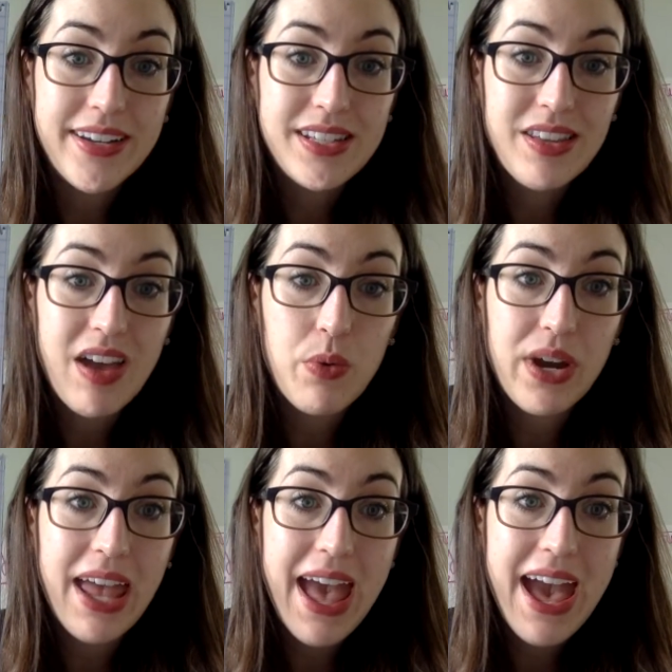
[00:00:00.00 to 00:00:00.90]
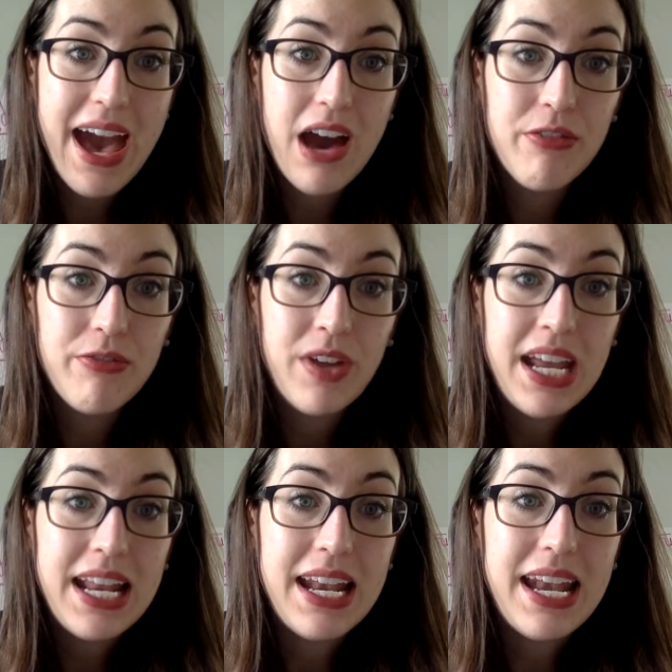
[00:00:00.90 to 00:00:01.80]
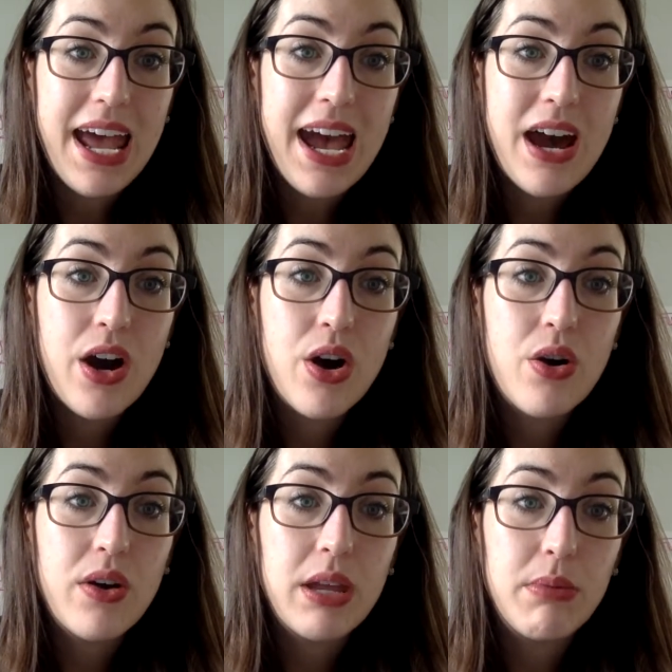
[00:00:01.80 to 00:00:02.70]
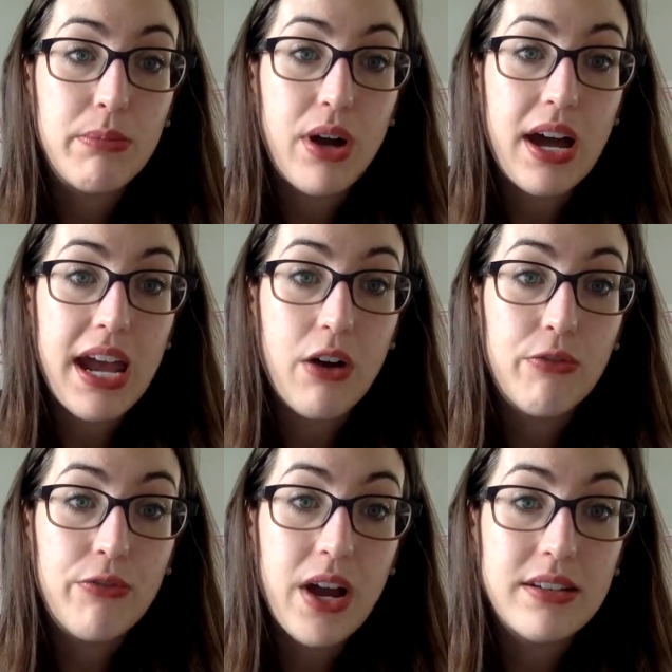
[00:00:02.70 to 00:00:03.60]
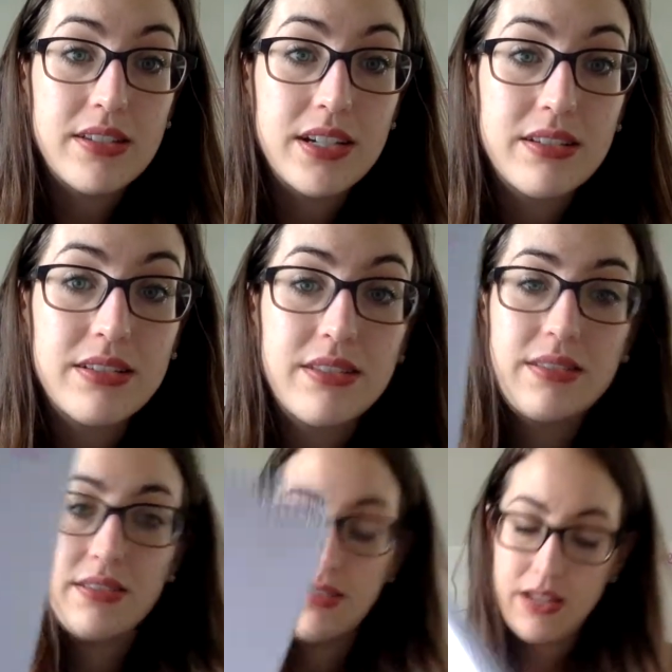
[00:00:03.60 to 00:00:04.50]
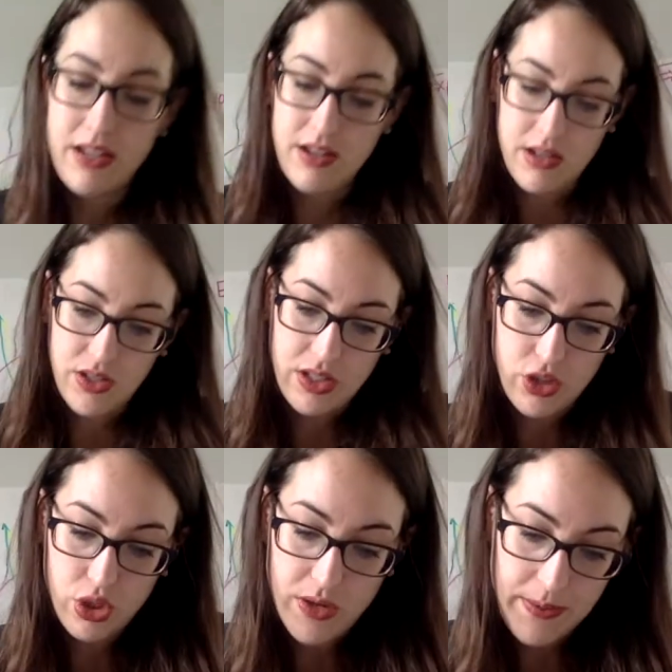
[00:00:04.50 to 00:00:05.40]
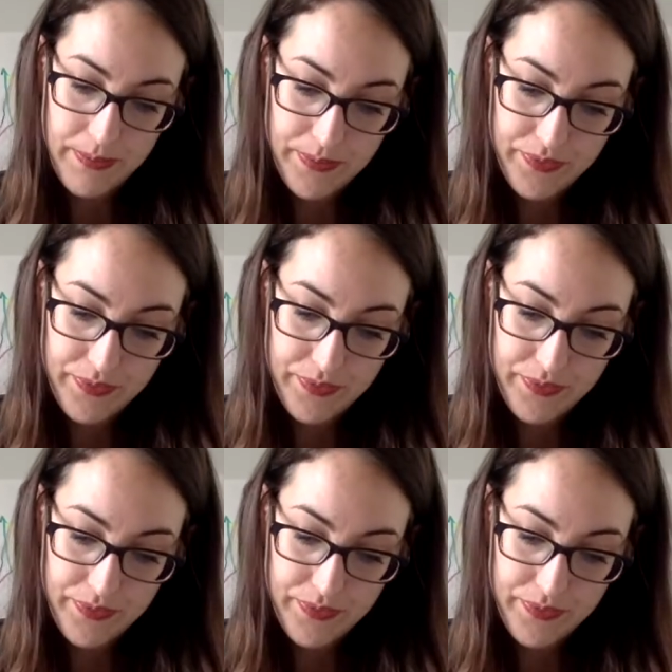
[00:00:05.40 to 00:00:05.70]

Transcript: So that 1/2 now can be brought out front. So let's do it.